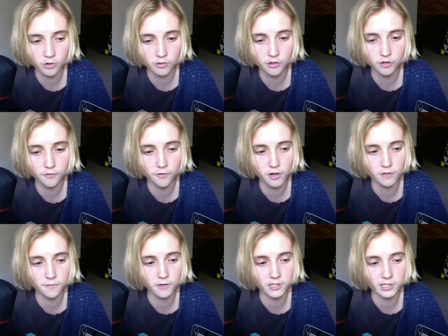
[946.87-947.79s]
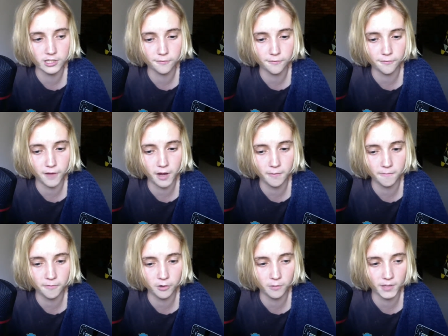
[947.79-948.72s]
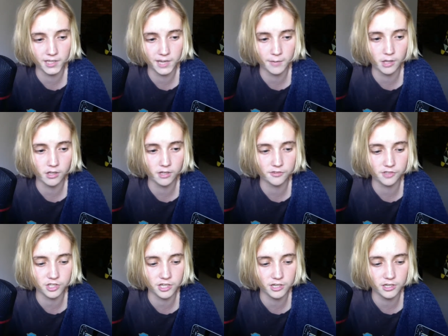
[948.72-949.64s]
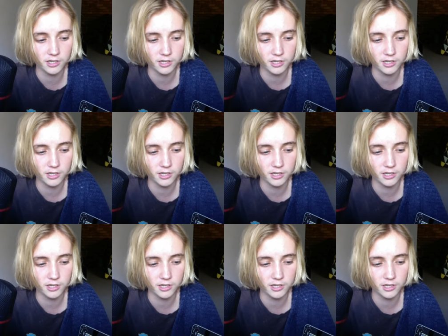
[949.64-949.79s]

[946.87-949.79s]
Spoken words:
the Friday the 13th fan film that came out last year.